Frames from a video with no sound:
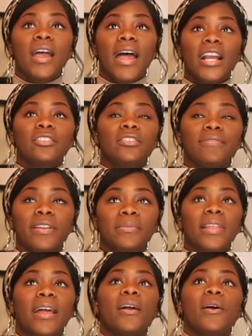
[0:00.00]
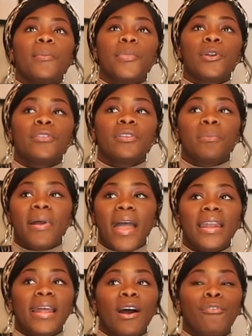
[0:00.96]
Actually flip that, put on the
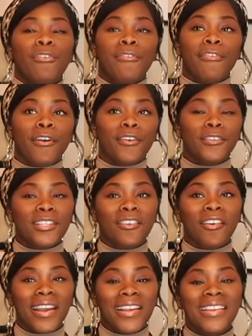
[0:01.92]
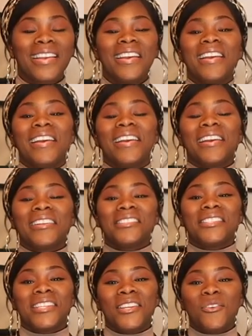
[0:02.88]
bad outfit first, right?
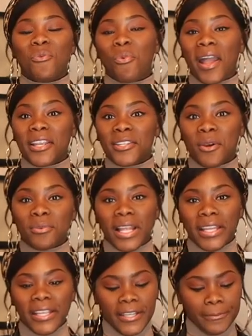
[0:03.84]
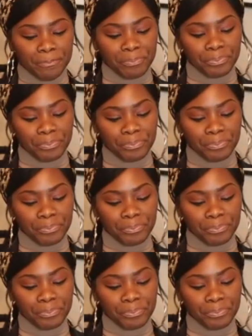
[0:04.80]
And see why you don't like it.